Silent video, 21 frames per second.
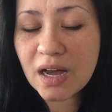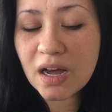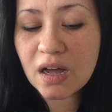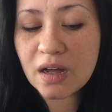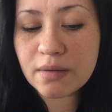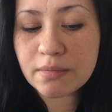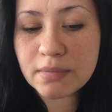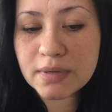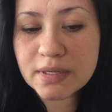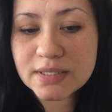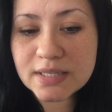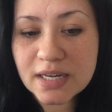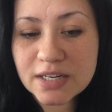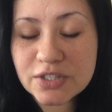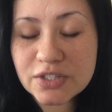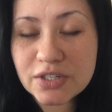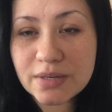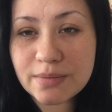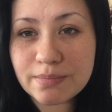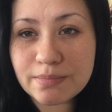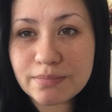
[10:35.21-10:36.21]
Um, it's
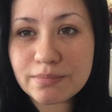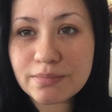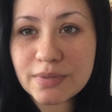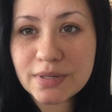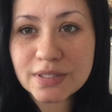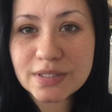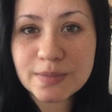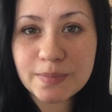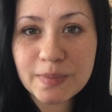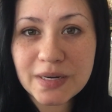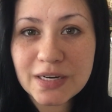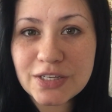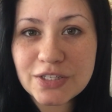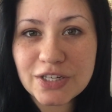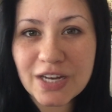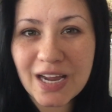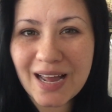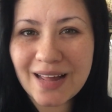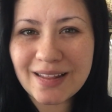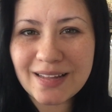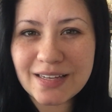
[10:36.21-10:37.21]
actually, it's been a
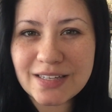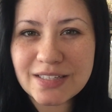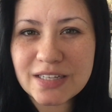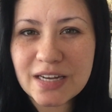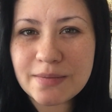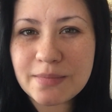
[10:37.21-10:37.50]
challenge.